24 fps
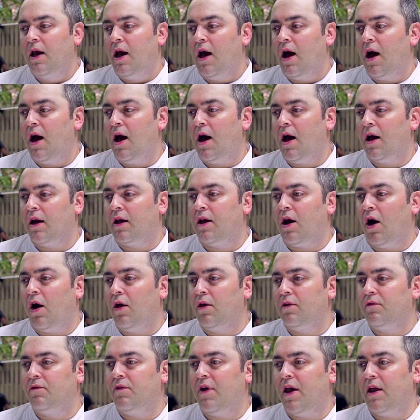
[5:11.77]
Uh,
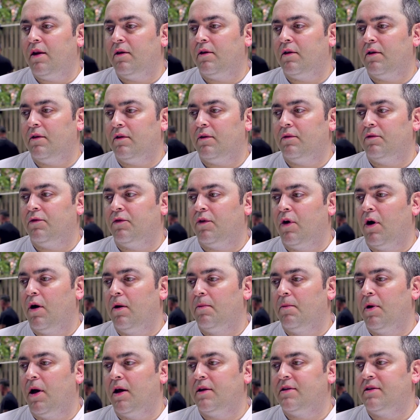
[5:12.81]
Colin Vent
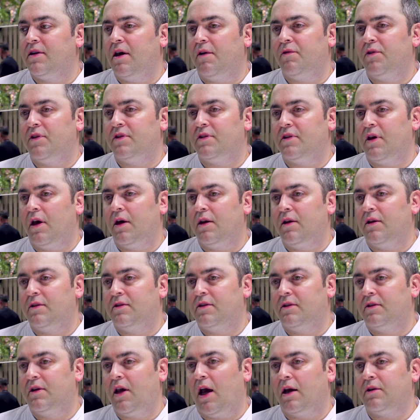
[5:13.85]
from uh, Seventh Son has
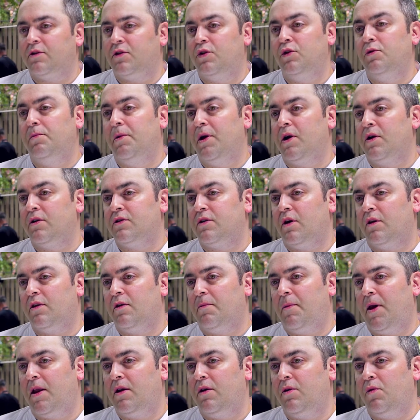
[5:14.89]
got two beers on the
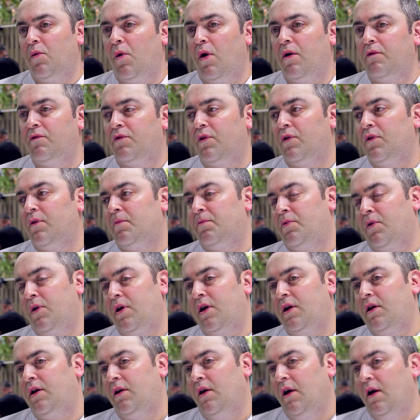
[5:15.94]
menu, one for the
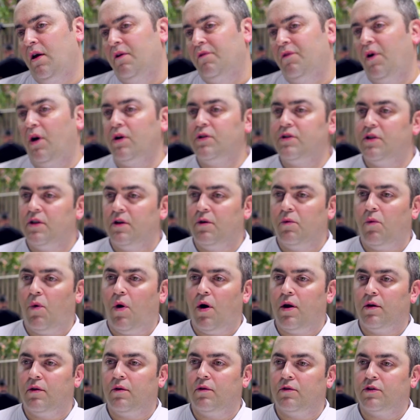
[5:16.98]
pre-function and
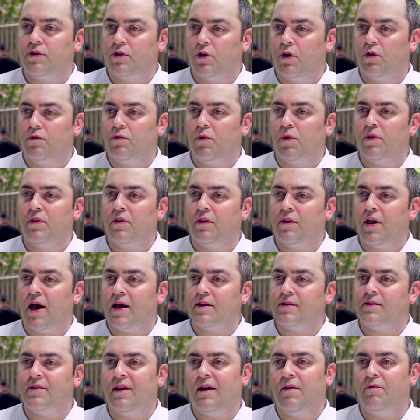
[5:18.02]
one served with the
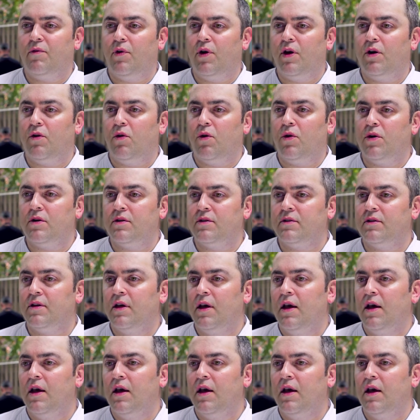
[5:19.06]
last savory course.